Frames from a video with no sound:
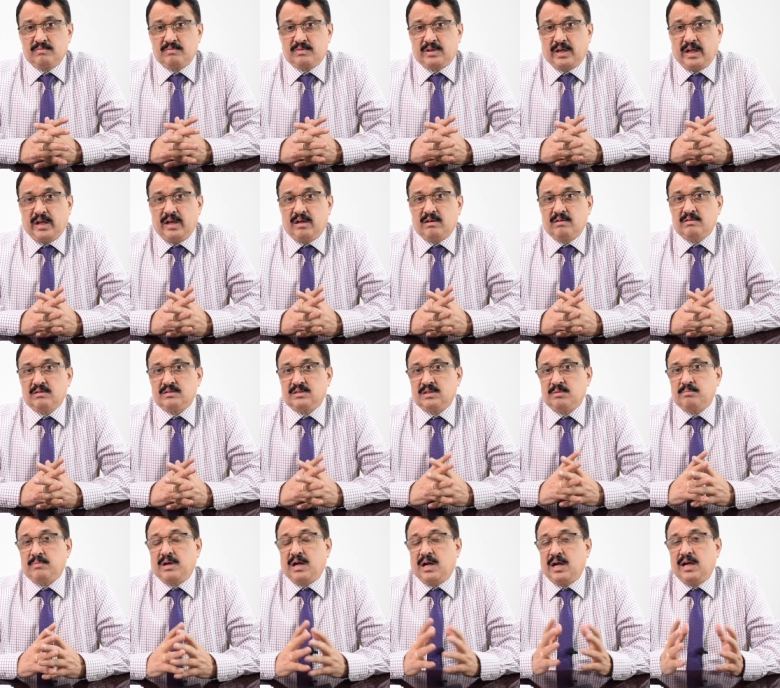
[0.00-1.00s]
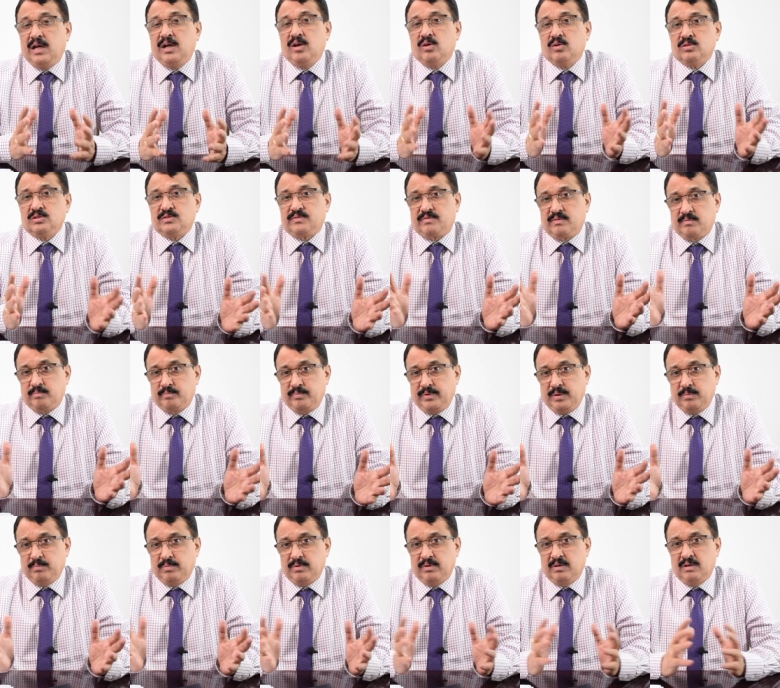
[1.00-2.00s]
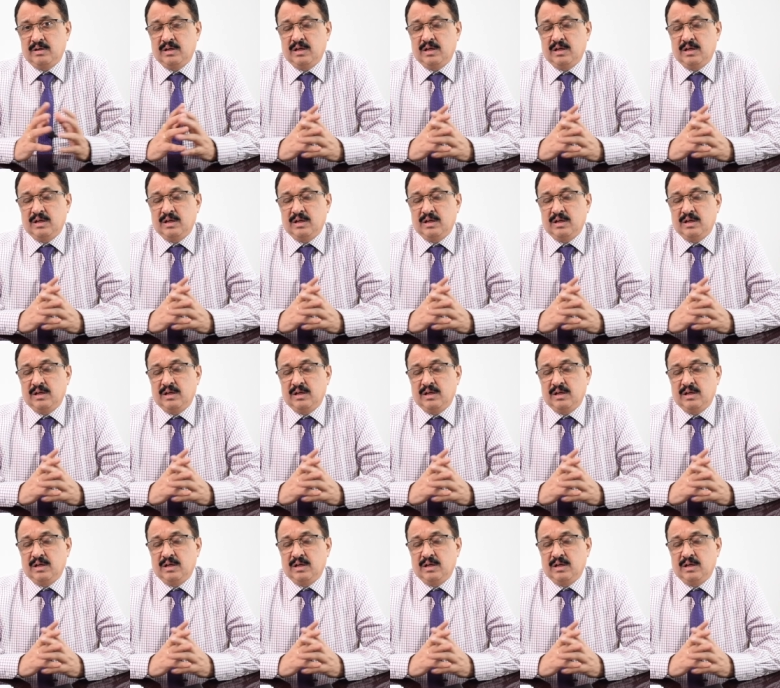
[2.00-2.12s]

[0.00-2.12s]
taken some hand loans from people